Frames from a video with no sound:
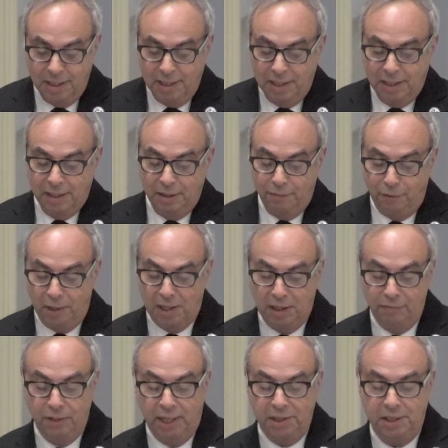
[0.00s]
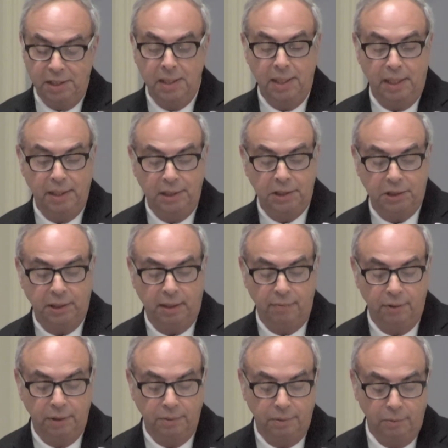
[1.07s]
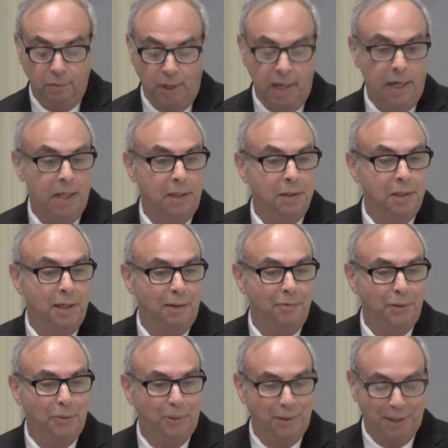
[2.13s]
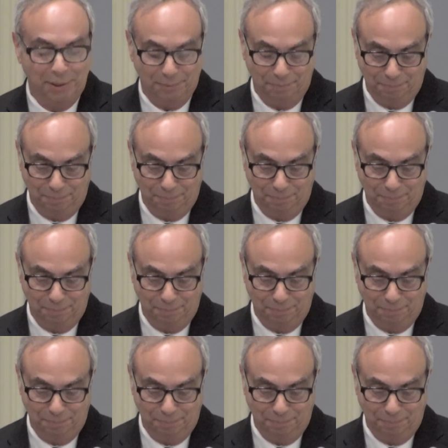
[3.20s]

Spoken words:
In the fall of 1997, Ryne and Kevin Oring